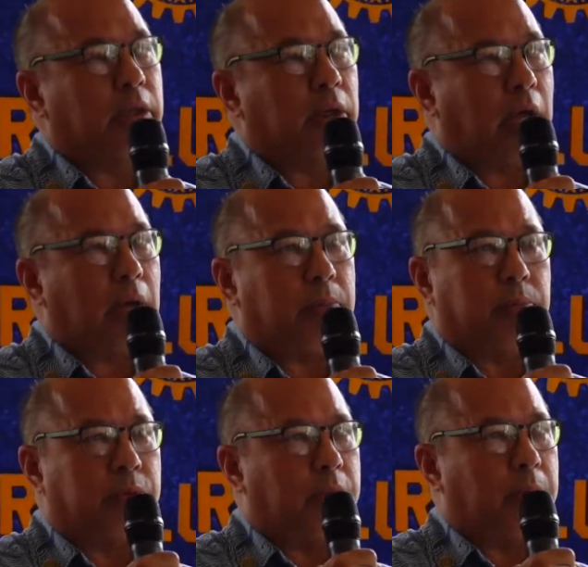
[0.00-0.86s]

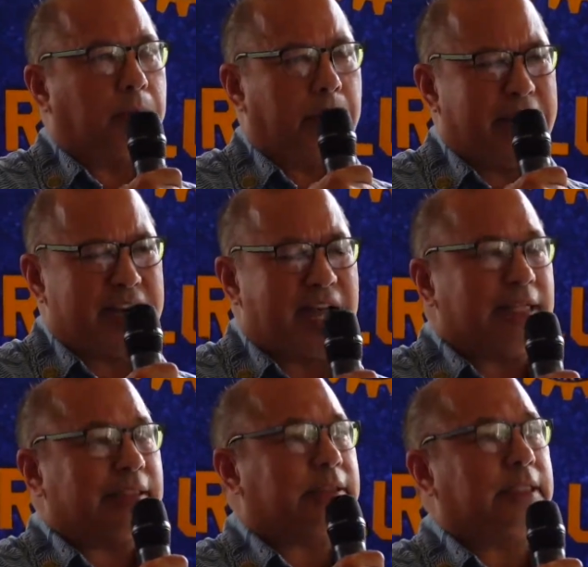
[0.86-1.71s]
uh, may
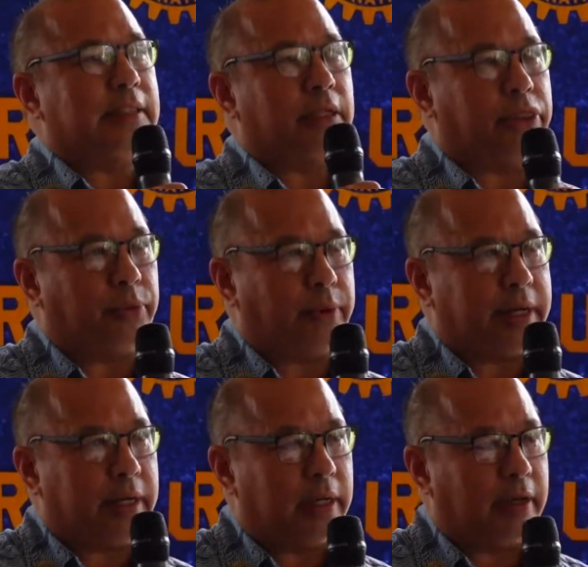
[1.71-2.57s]
not see the threat